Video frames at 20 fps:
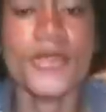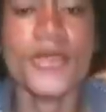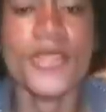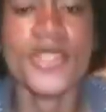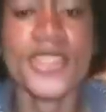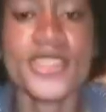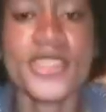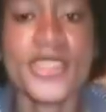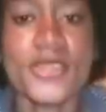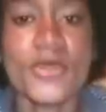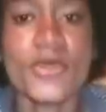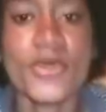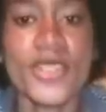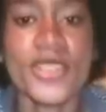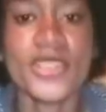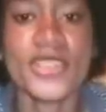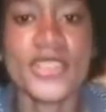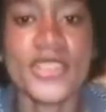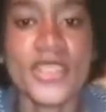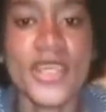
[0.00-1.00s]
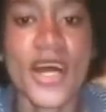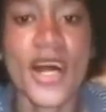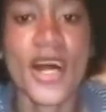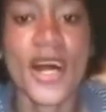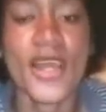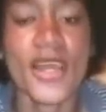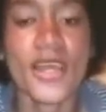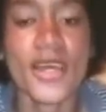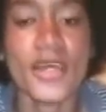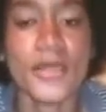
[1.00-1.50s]
Wessie, Wessie,
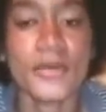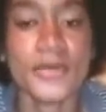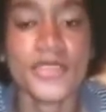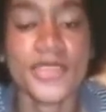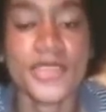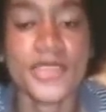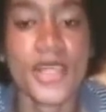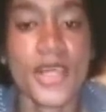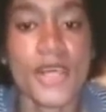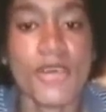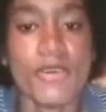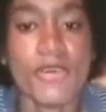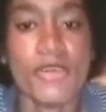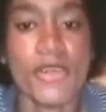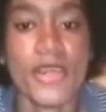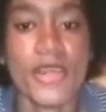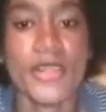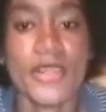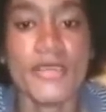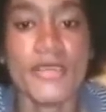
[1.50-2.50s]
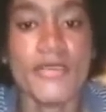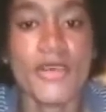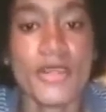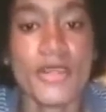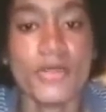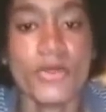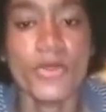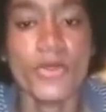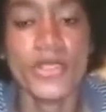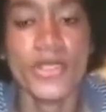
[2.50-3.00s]
I am sorry. I
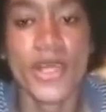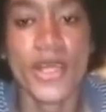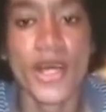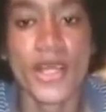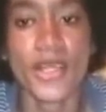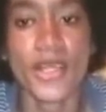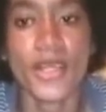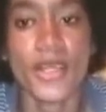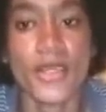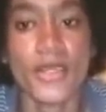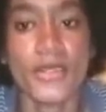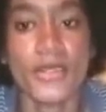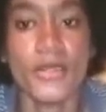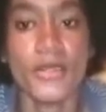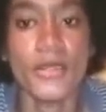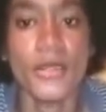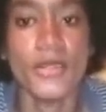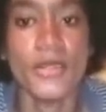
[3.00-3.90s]
never do it again.